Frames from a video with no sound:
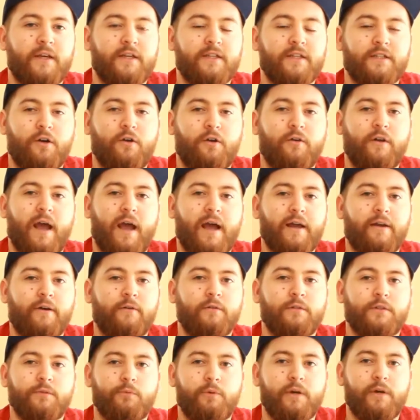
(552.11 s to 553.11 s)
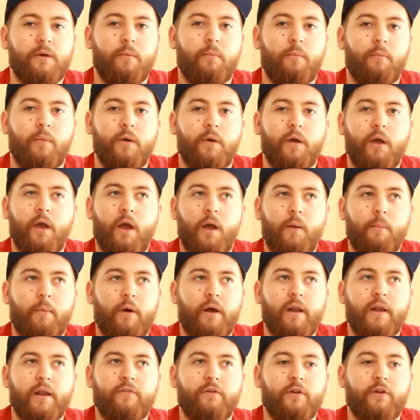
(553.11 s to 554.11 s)
It's on Adult Swim, but
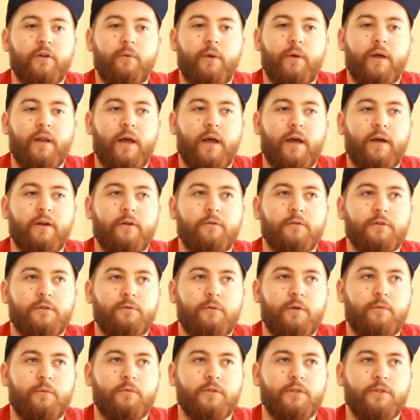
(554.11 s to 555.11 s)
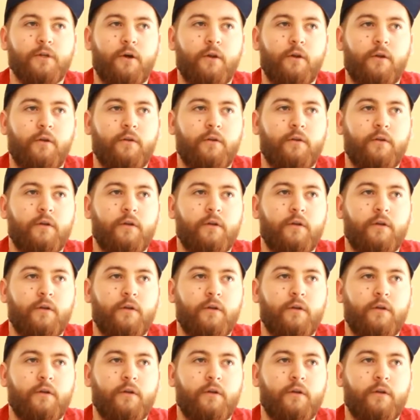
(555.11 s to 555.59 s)
I never knew when Adult Swim was on